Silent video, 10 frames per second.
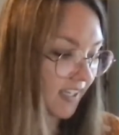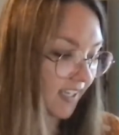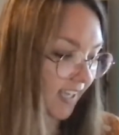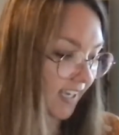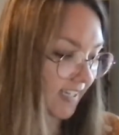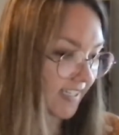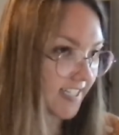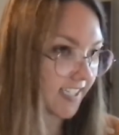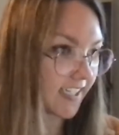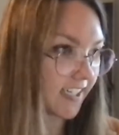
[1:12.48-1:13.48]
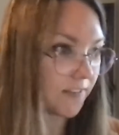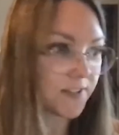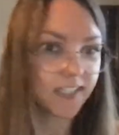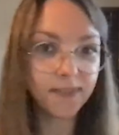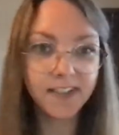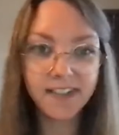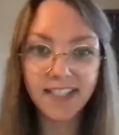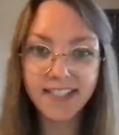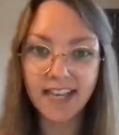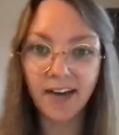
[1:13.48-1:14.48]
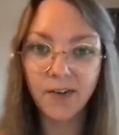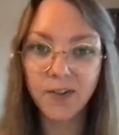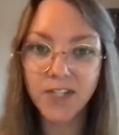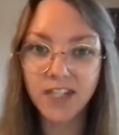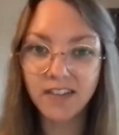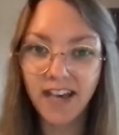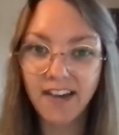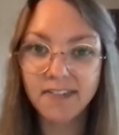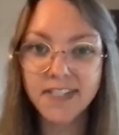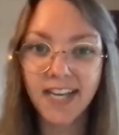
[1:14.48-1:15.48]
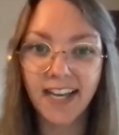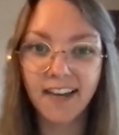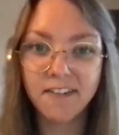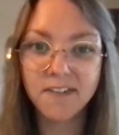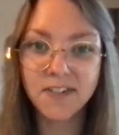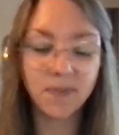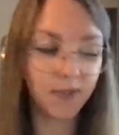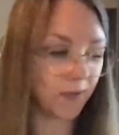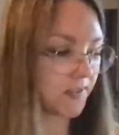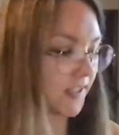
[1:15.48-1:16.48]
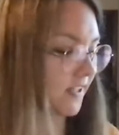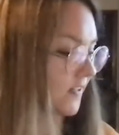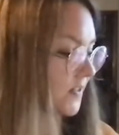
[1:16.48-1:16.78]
And if you see me looking down or to the left, I have some notes here.